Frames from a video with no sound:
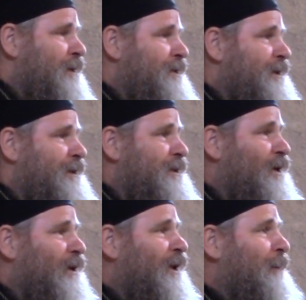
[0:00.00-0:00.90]
So there's
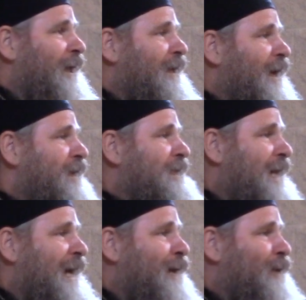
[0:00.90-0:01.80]
ultimately not a
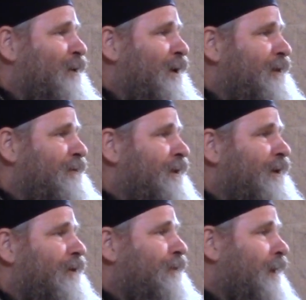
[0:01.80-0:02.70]
time when we've
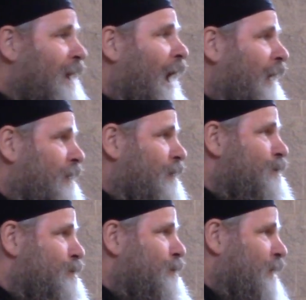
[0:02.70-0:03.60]
forgotten
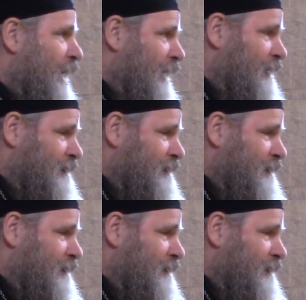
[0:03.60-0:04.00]
to pray.